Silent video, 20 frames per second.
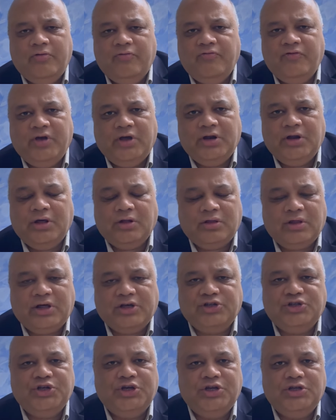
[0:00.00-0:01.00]
various
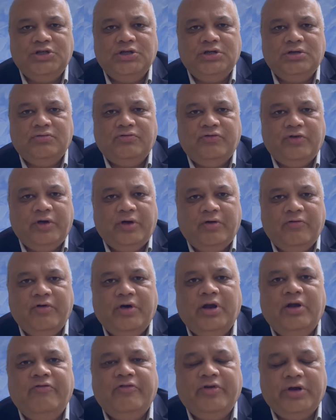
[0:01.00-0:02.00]
exchanges
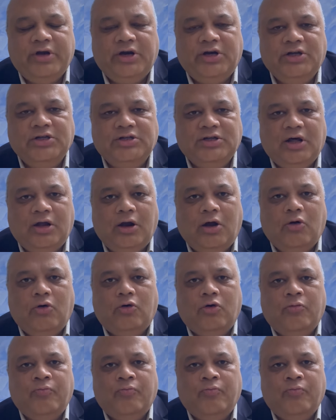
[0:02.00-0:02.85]
wherever it is allowed.